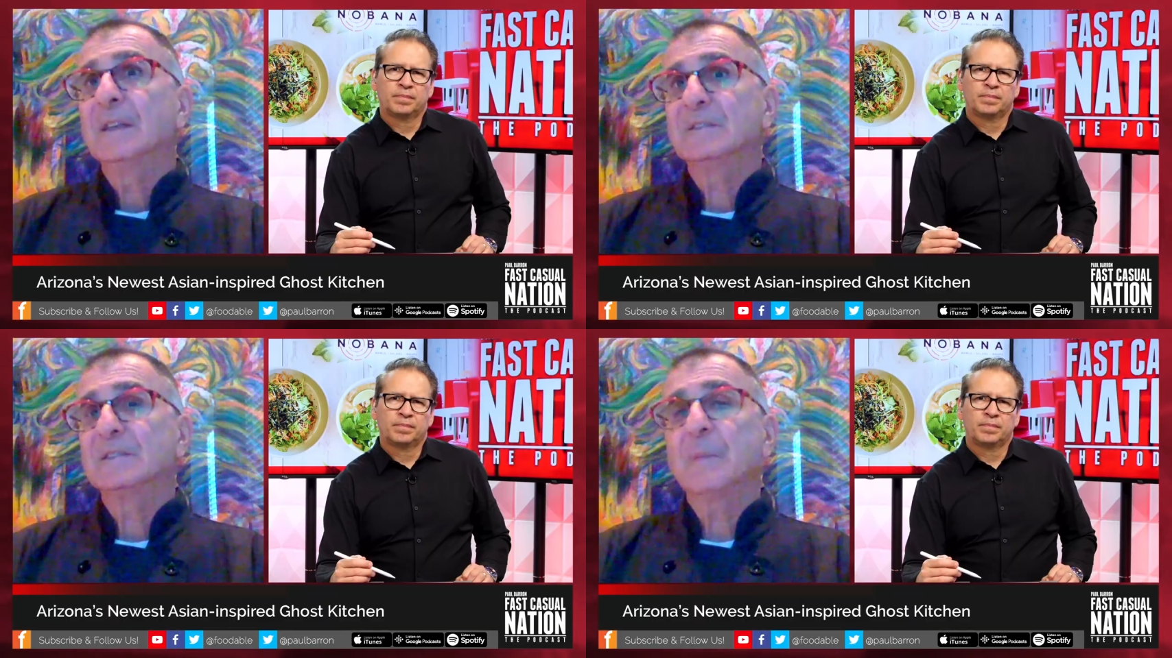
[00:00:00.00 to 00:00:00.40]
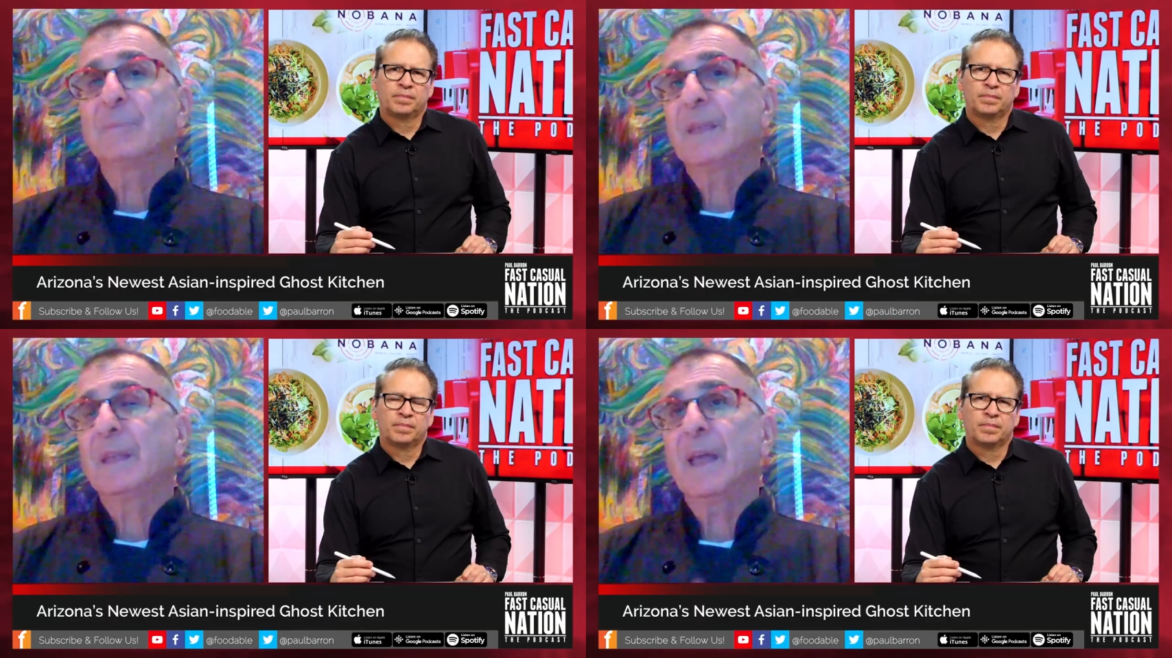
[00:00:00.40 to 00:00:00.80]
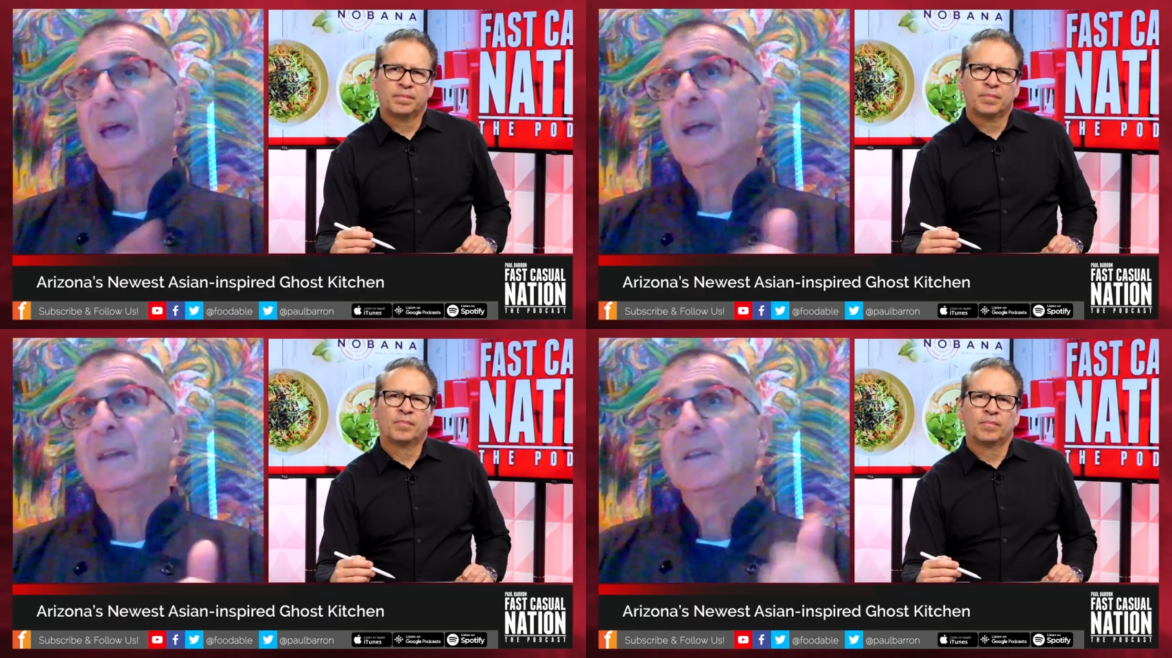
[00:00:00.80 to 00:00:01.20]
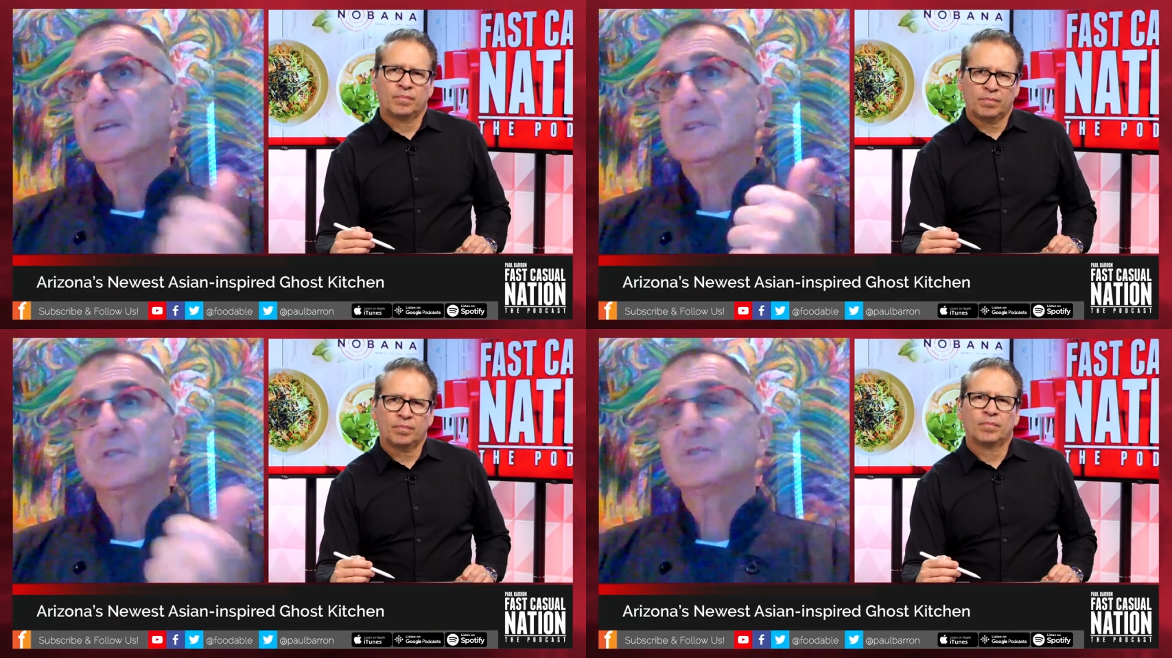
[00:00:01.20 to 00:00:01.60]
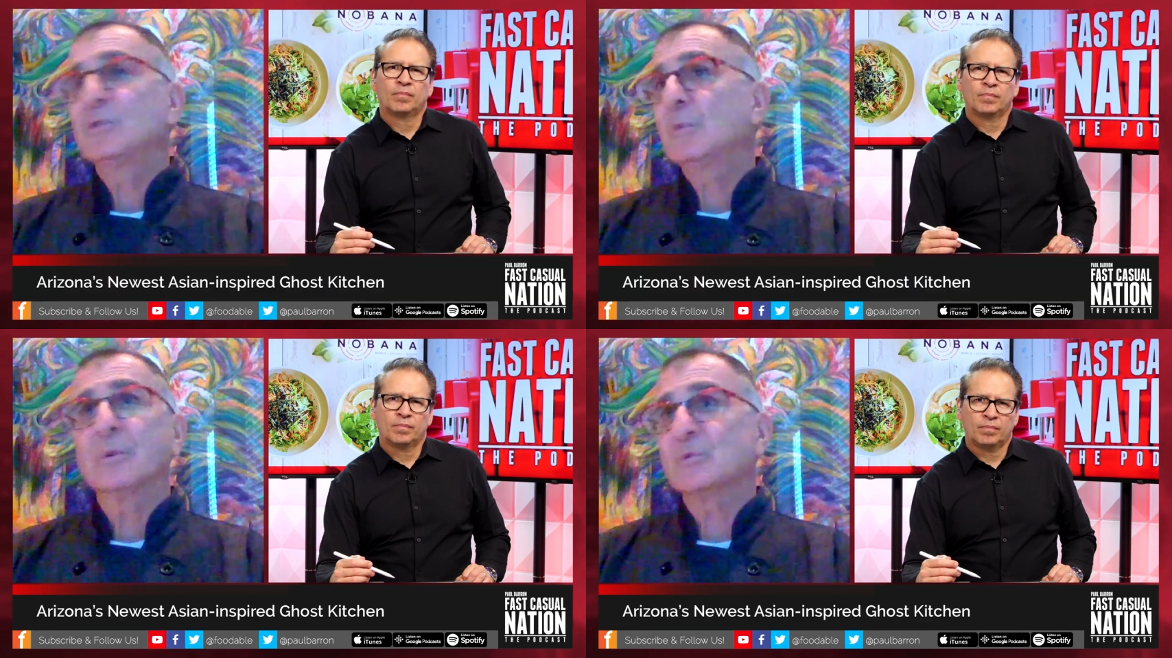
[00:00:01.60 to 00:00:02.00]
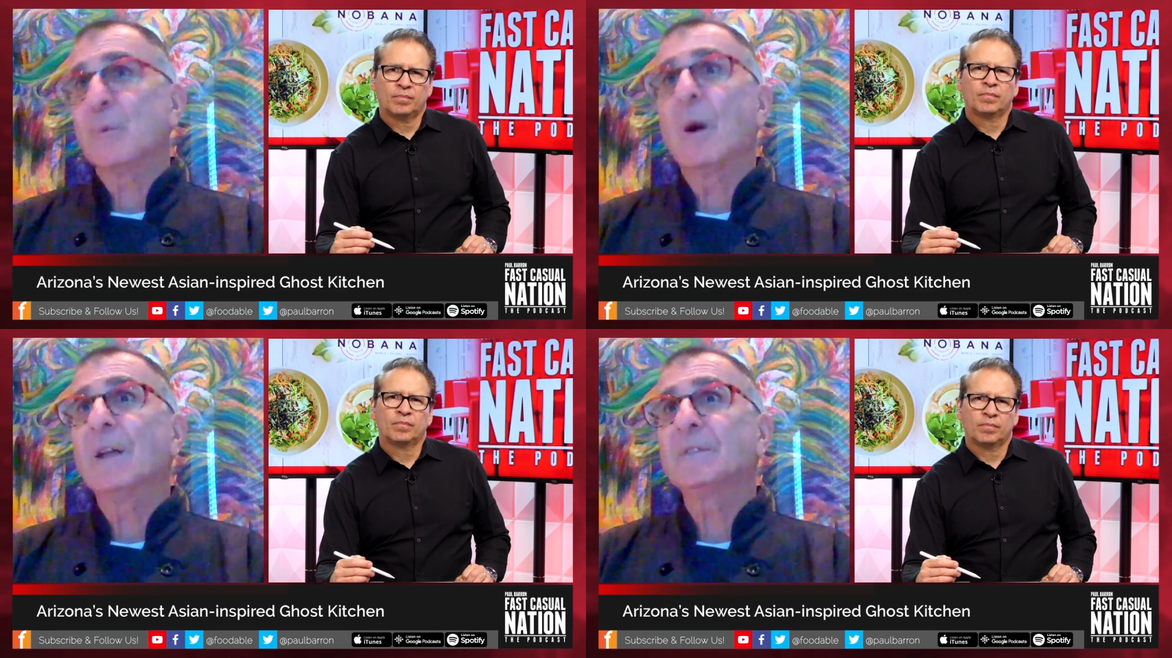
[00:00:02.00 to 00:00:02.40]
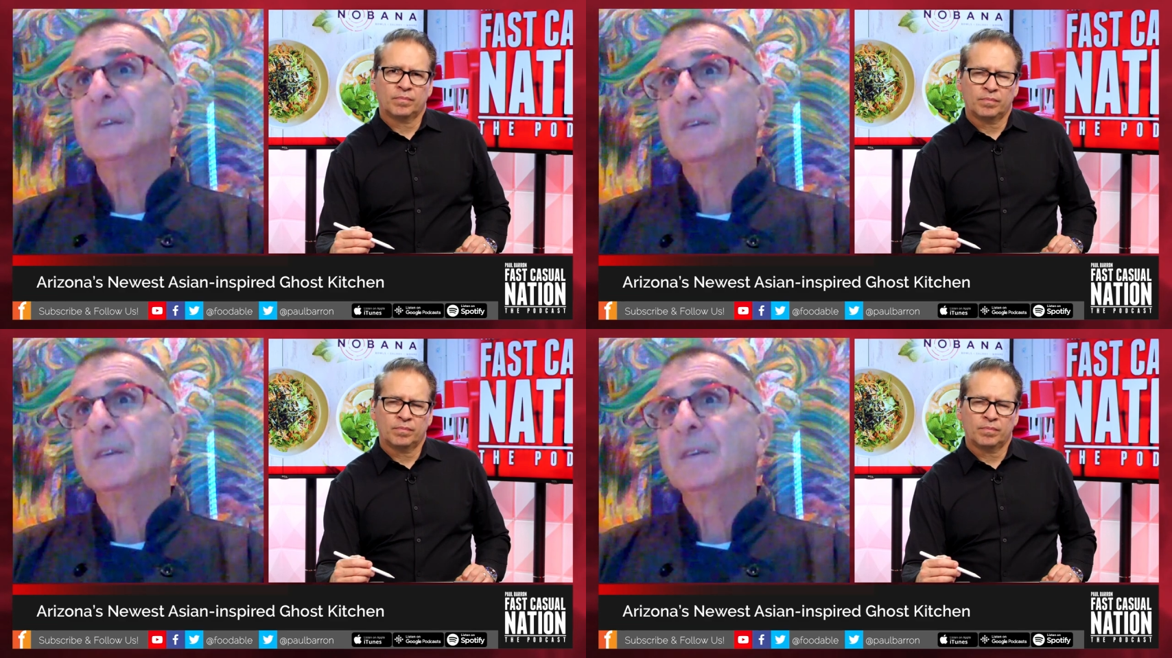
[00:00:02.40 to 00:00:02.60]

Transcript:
Speaker 1: it's something that consumers want.